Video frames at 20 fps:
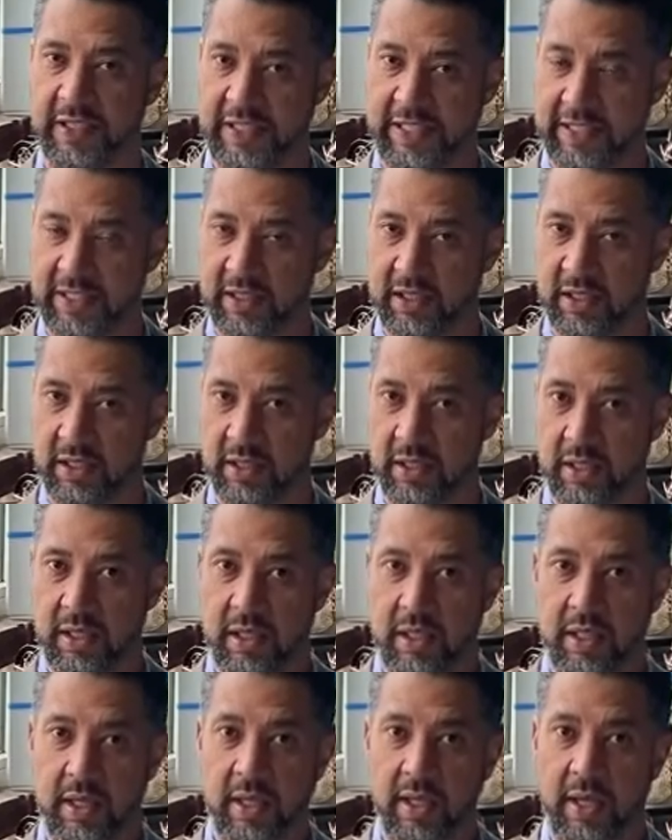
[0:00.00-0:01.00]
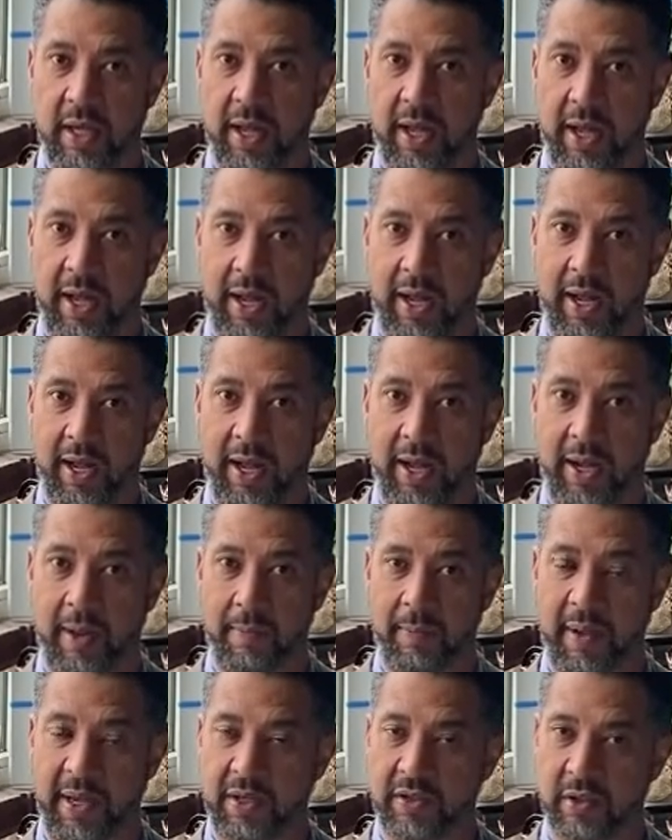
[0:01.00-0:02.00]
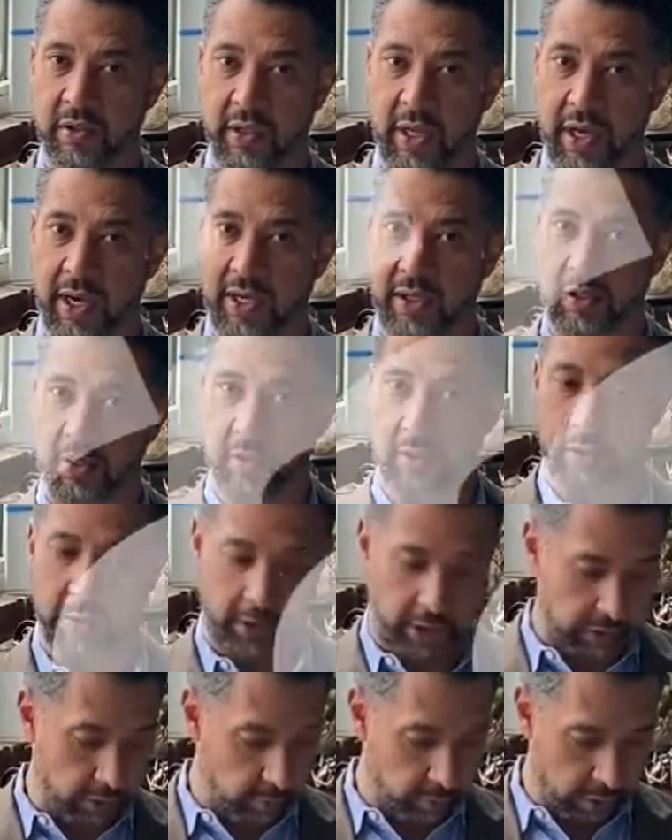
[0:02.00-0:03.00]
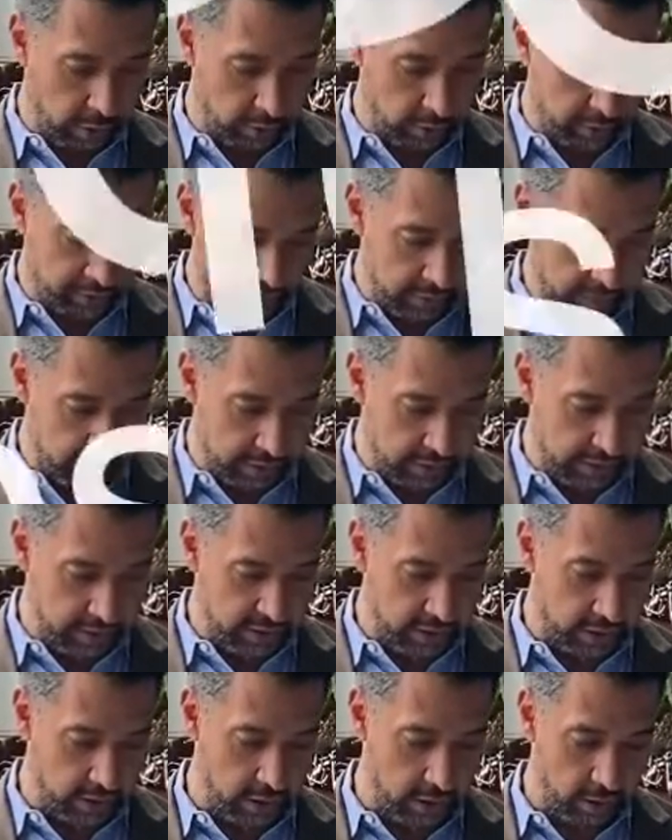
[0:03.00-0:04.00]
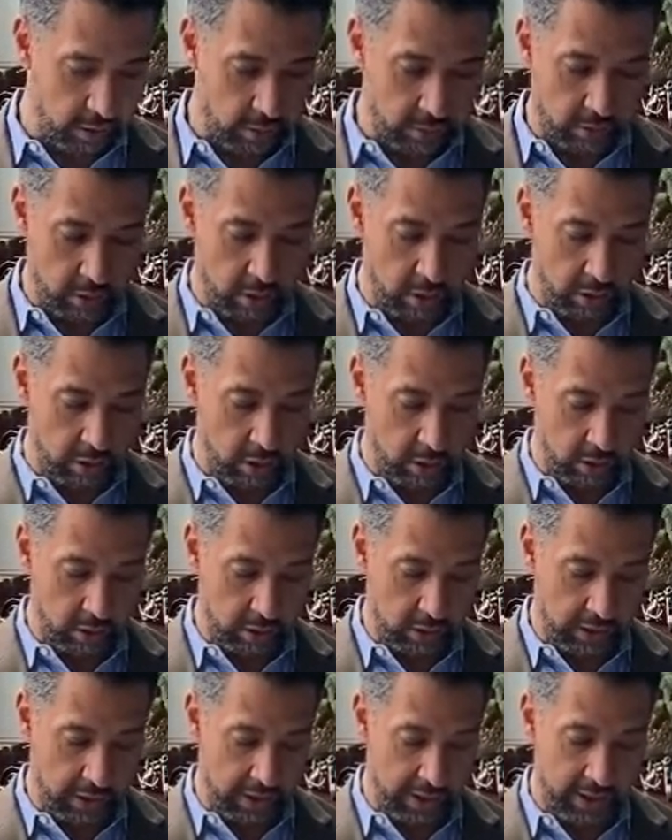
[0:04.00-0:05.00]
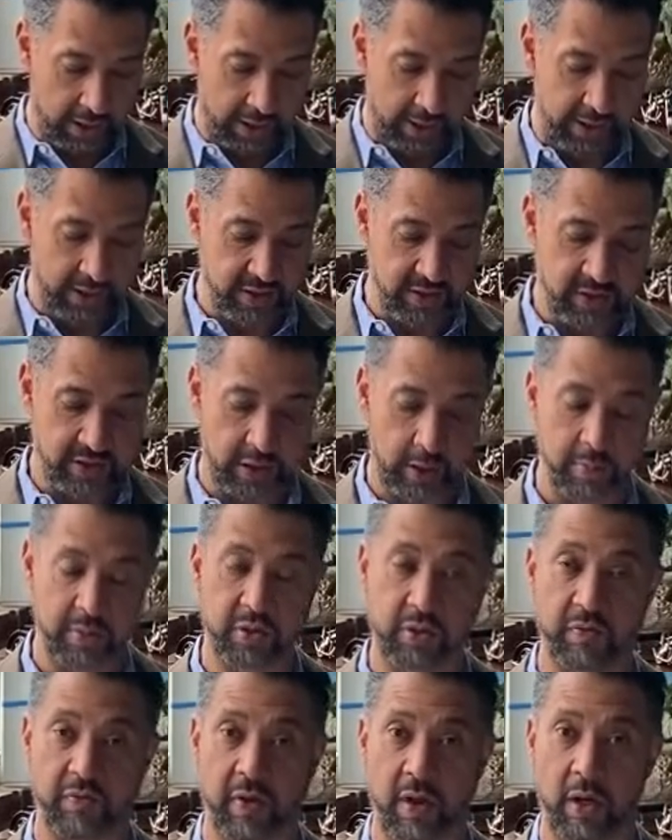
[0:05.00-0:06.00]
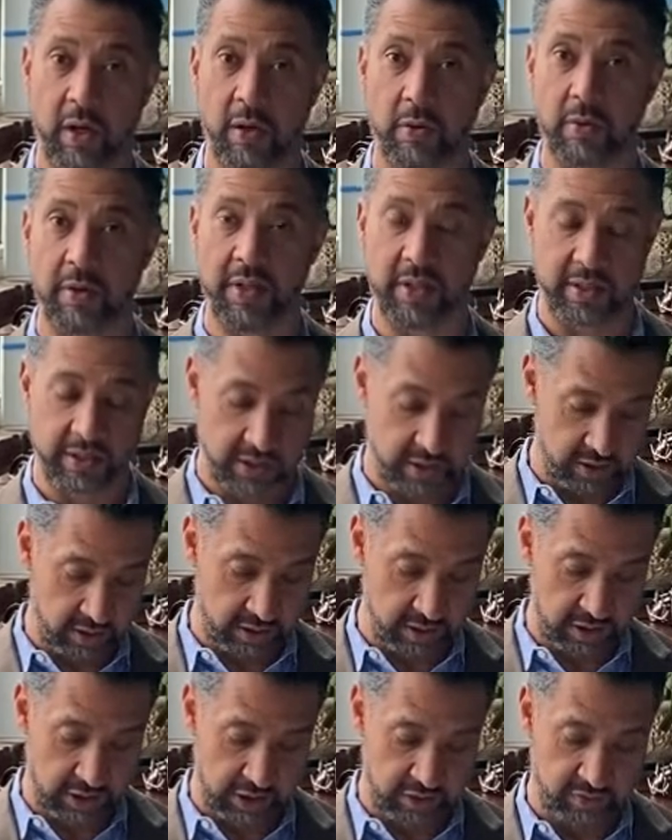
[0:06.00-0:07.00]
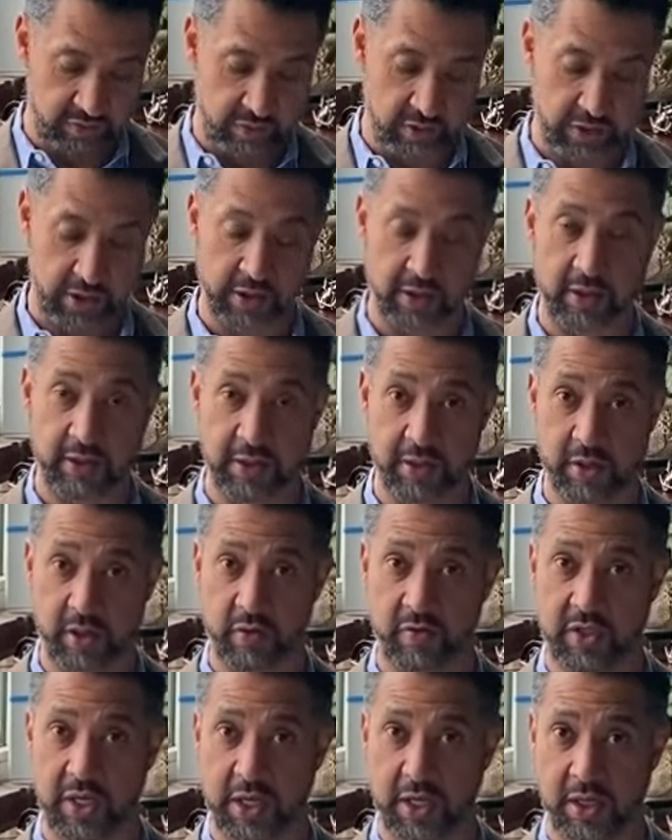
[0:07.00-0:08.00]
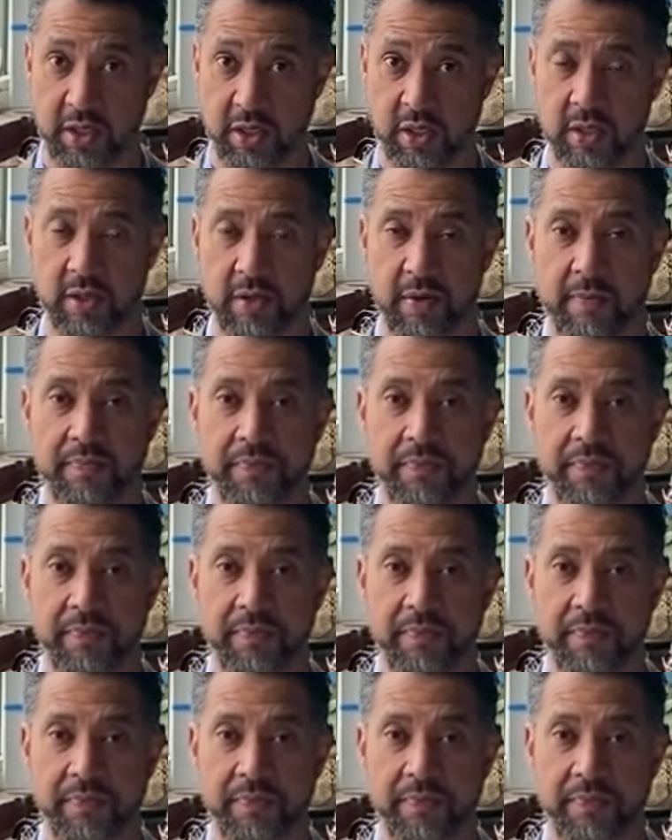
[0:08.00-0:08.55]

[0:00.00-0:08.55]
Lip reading: of 8 based on the article that I wrote a few days ago called 8 Steps to Follow in the Successful Generation of Change.